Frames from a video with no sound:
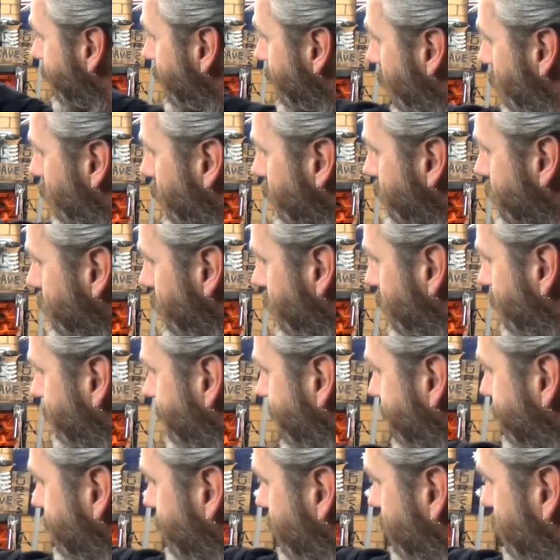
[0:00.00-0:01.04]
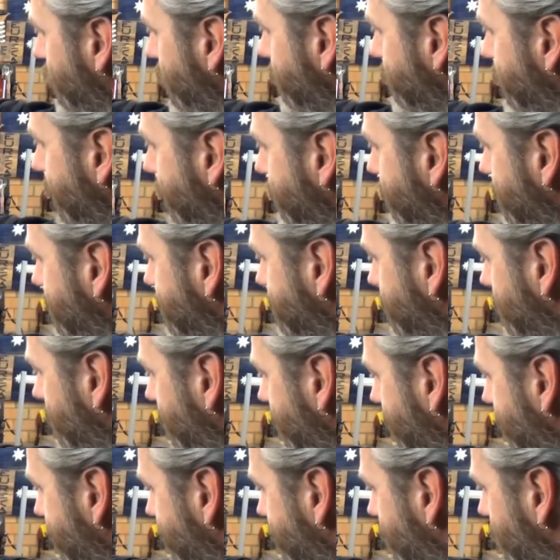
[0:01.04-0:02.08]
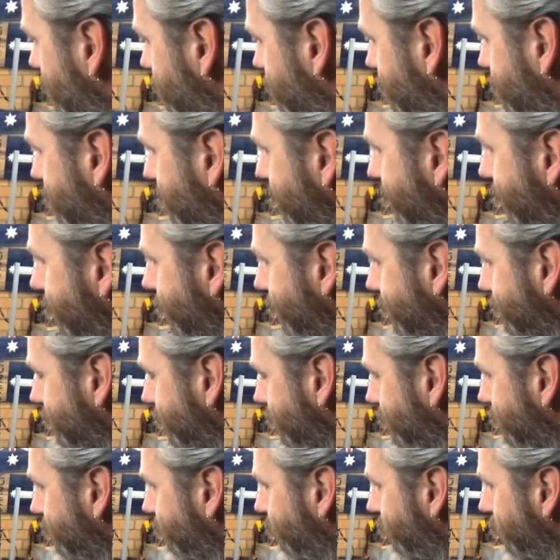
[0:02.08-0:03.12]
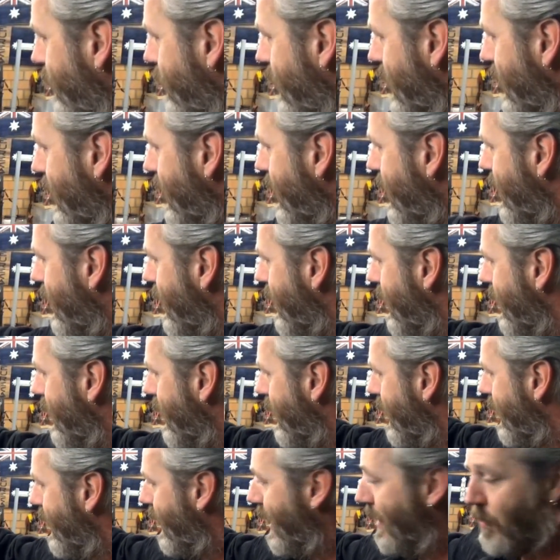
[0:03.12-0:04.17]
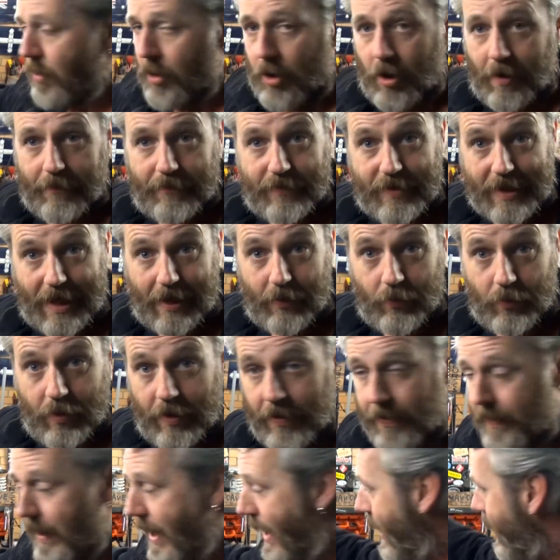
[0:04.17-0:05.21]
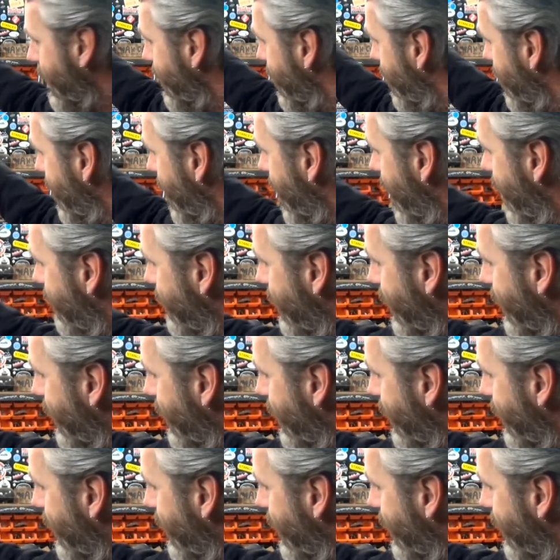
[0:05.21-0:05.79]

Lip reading: I want to talk about the Grip Puppies that I had on the DR650 and what I've done with that, and